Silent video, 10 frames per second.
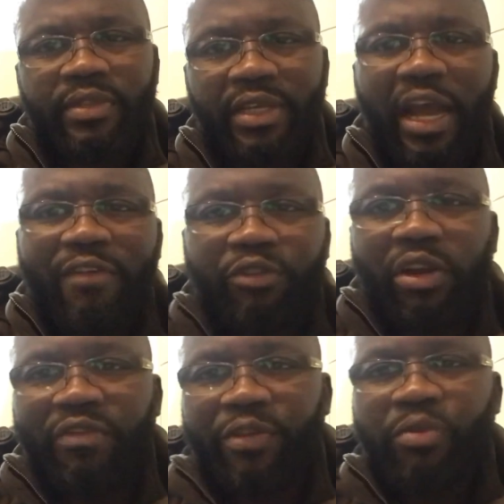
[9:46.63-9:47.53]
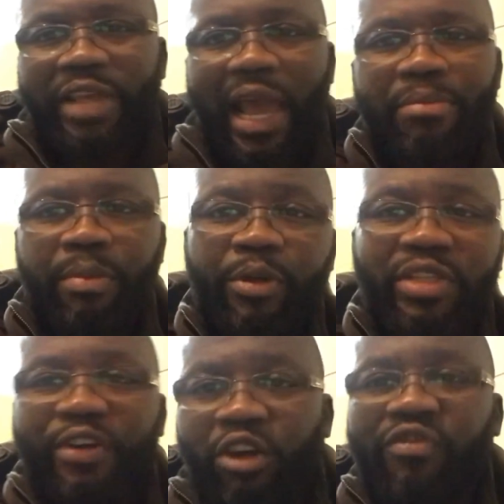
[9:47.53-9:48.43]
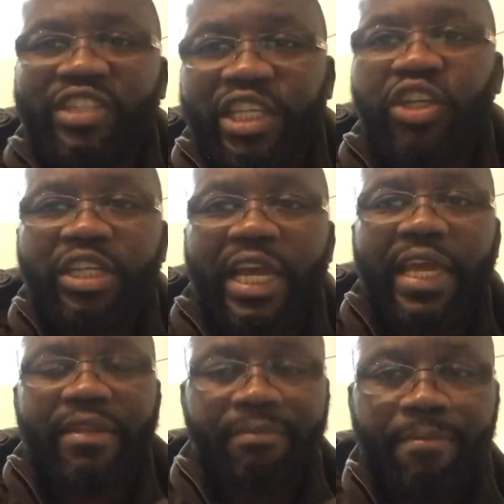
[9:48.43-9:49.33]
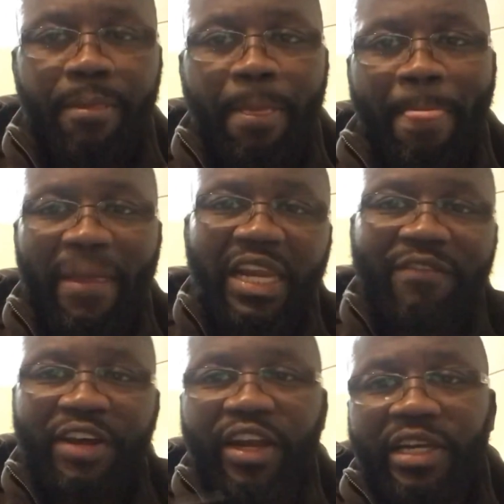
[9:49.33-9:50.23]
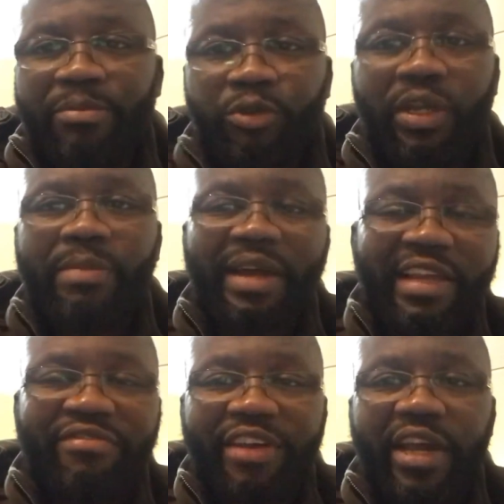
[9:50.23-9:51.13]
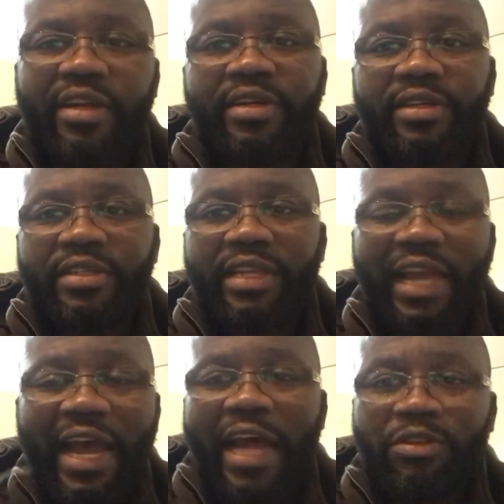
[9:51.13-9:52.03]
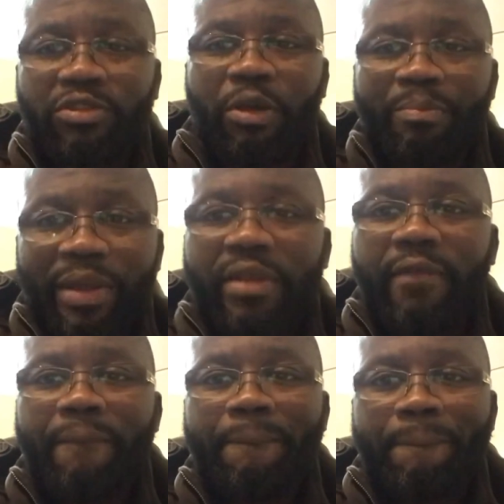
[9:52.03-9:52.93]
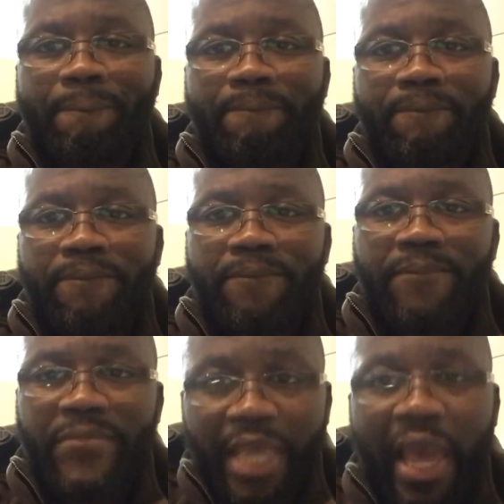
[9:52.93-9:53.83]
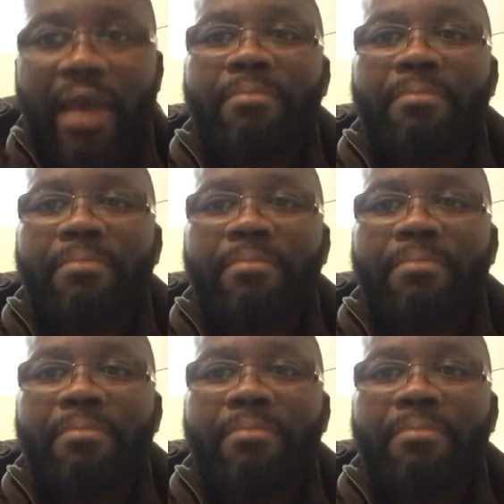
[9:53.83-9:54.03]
I've done it a few times, but because of a conversation kicking, and I've heard them talking about their fare, then I had to jump in. Yeah.